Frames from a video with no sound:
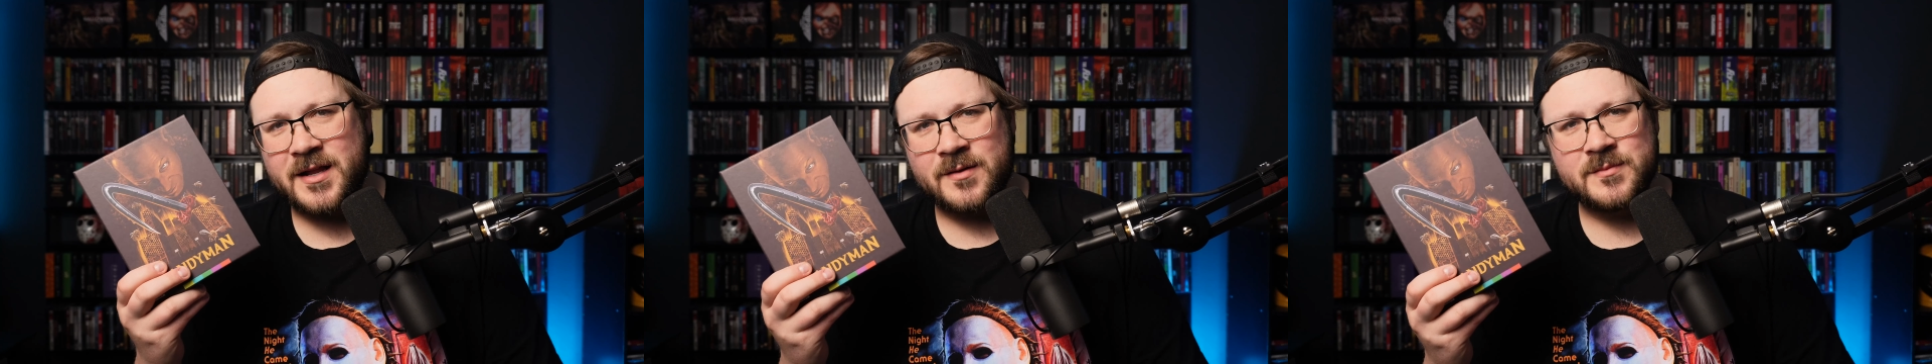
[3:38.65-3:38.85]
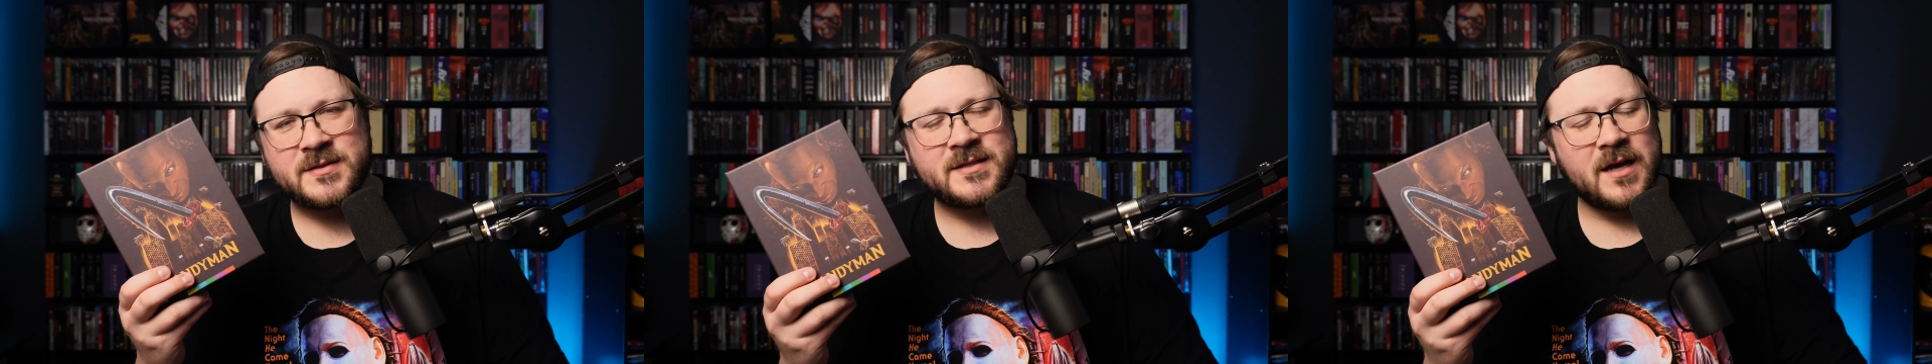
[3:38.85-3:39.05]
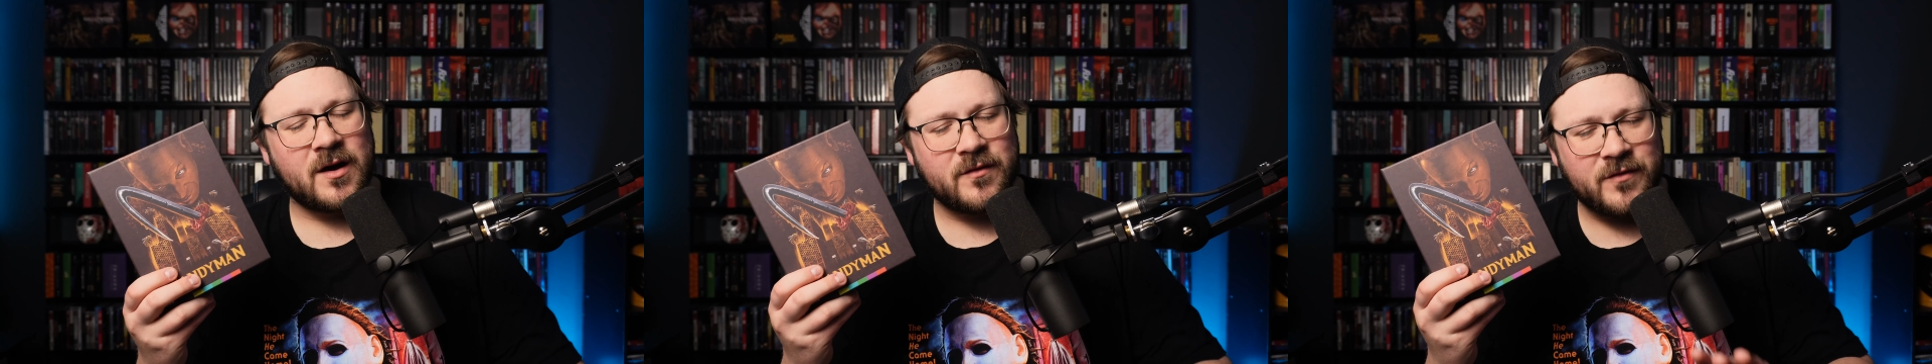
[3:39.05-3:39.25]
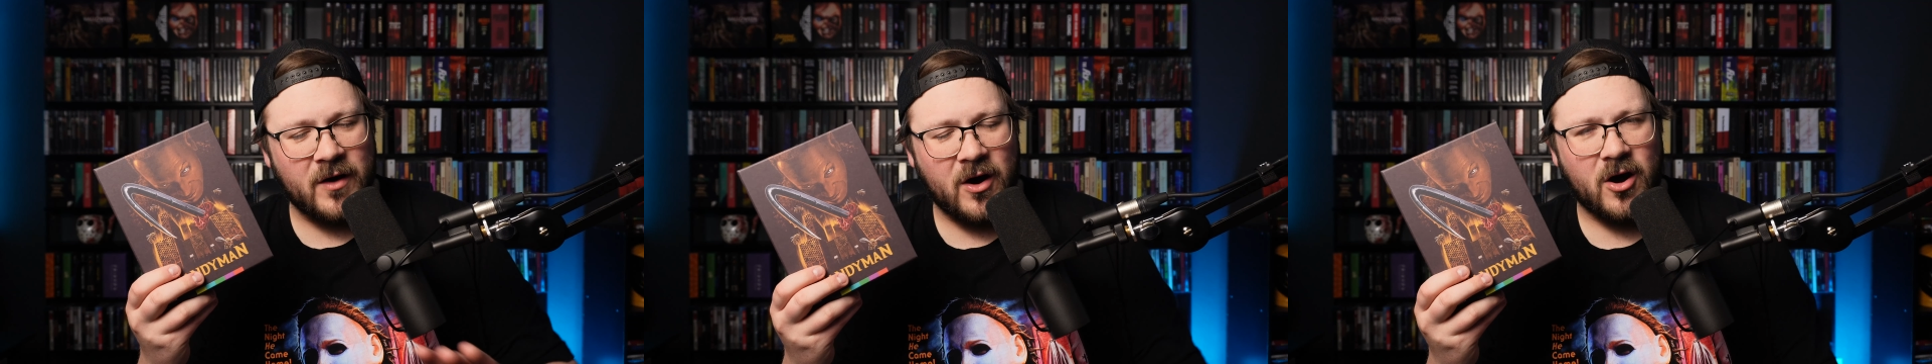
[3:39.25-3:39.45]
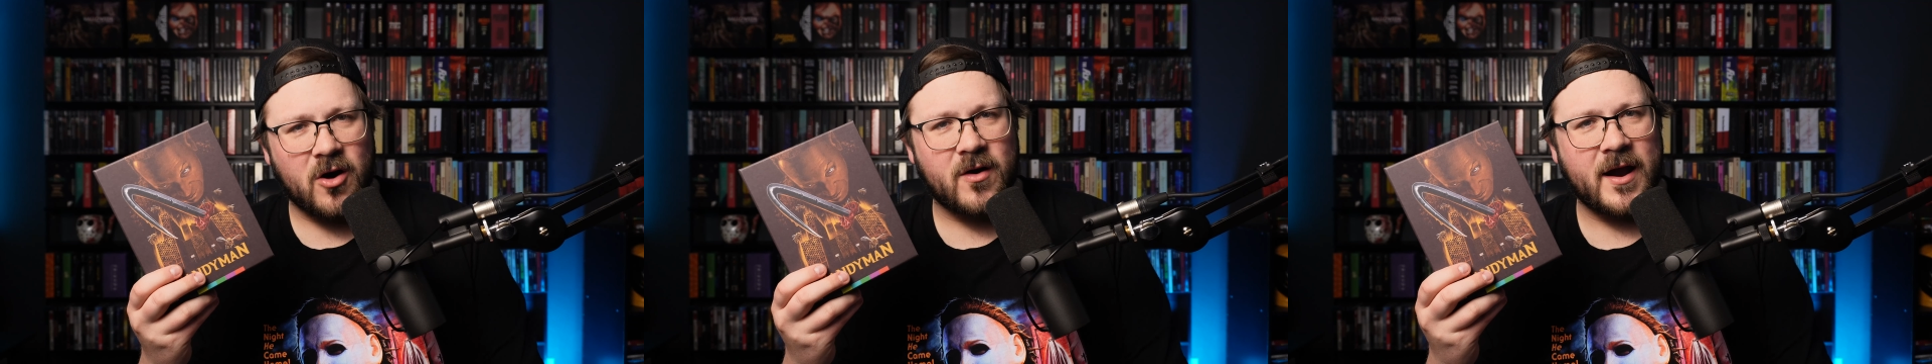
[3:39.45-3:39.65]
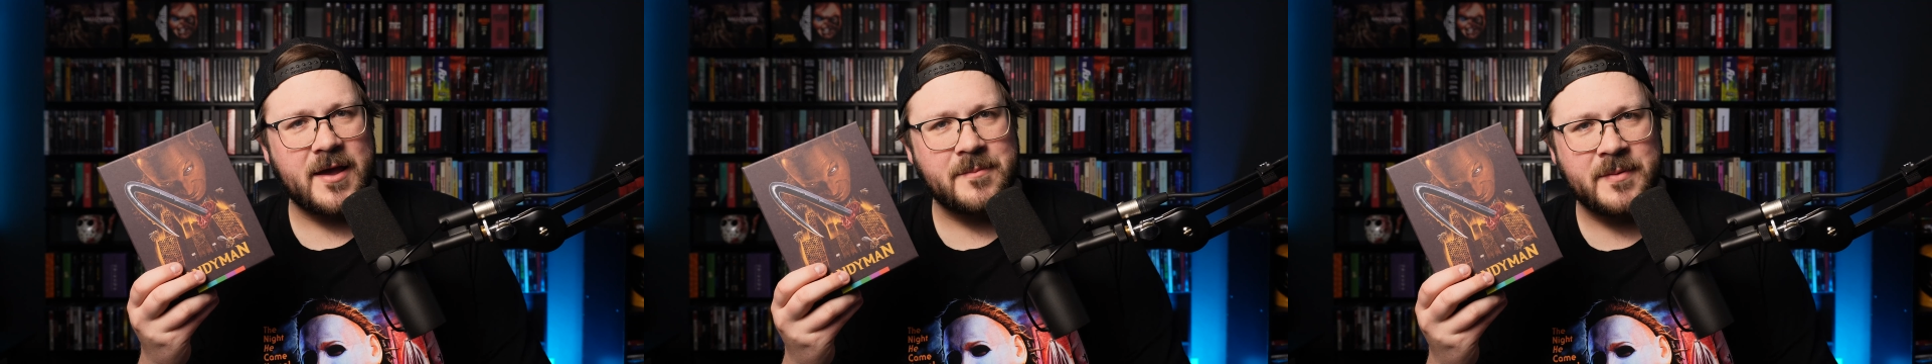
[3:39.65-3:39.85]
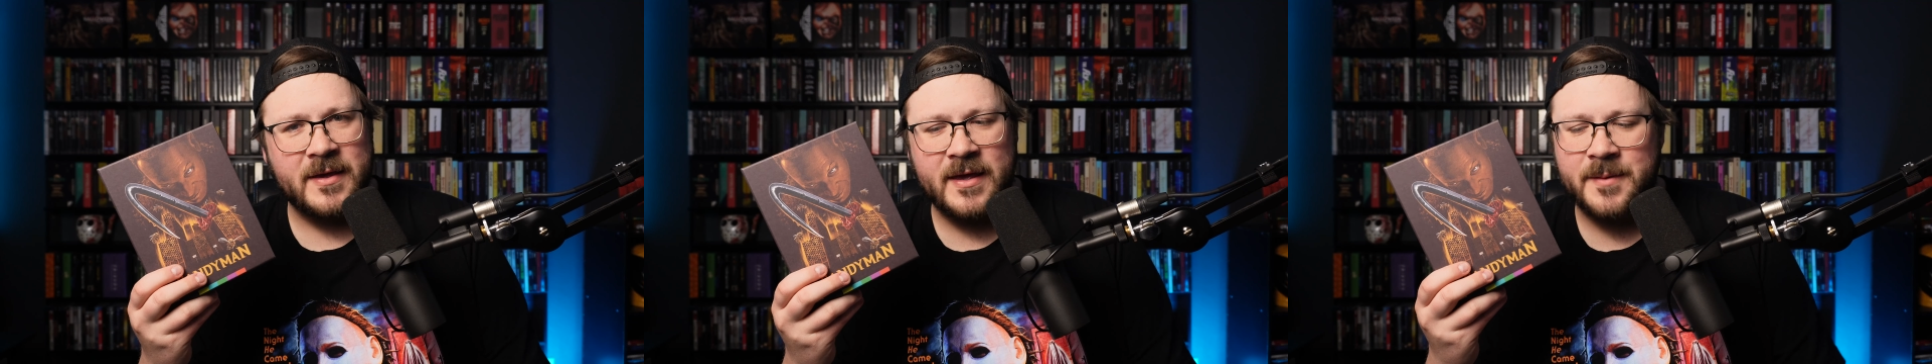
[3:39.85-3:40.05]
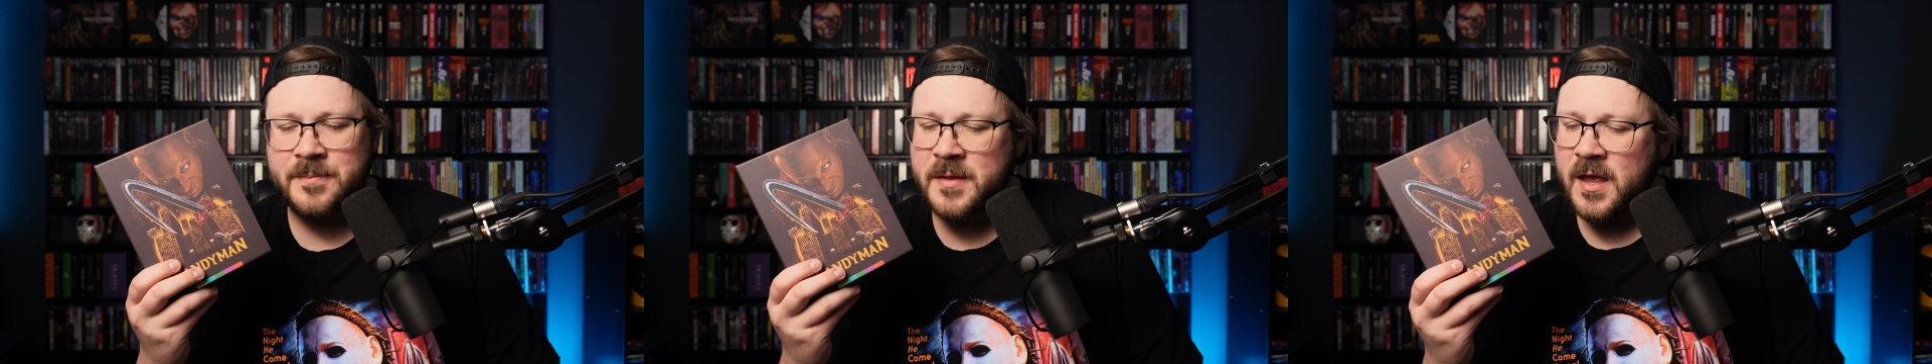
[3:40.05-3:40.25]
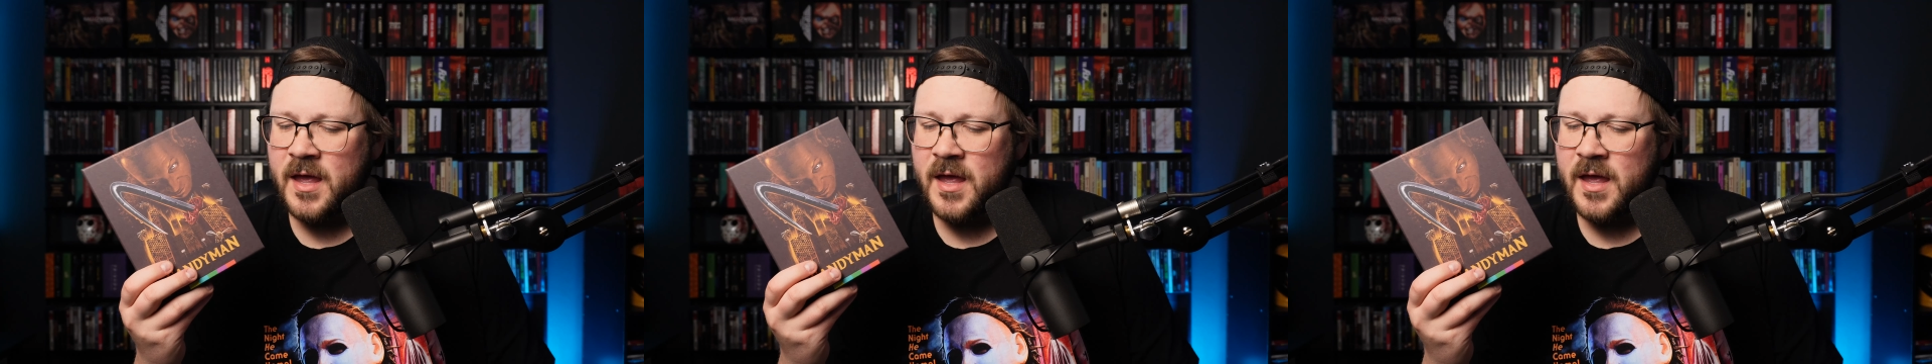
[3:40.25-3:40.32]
himself, R.I.P.